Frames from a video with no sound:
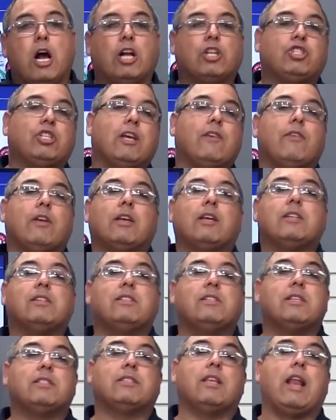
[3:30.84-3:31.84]
Achieving
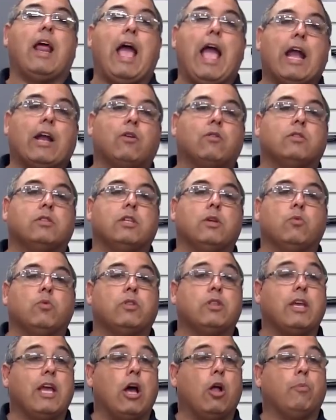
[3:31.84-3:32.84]
consistent accuracy
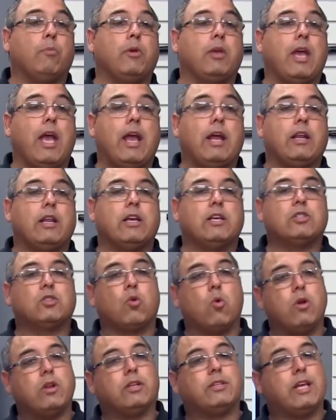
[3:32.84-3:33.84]
with the LP8 is
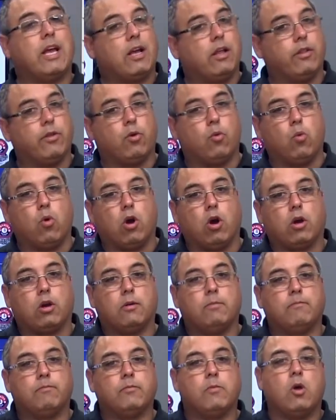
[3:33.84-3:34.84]
going to take a little
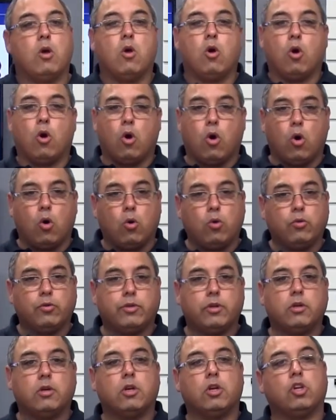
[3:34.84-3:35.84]
work.
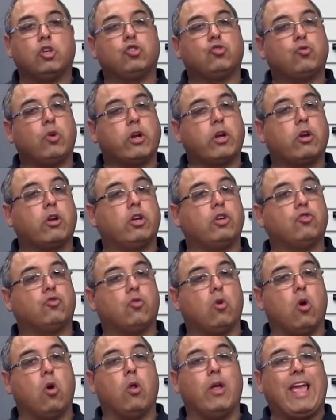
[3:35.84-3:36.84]
Hold, trigger
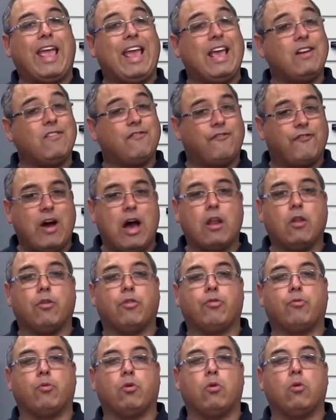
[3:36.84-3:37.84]
control, and
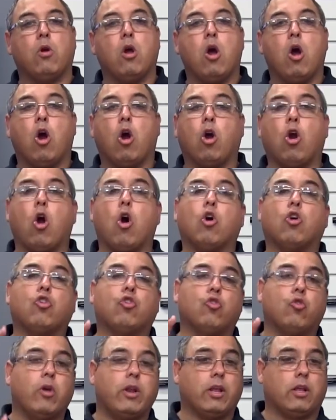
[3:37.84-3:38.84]
follow through are all
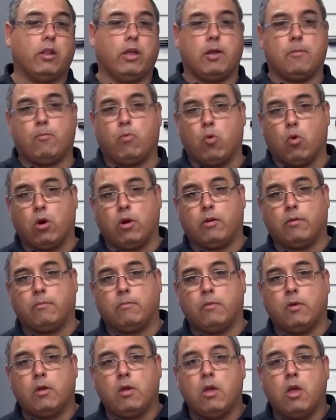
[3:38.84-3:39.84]
critically important.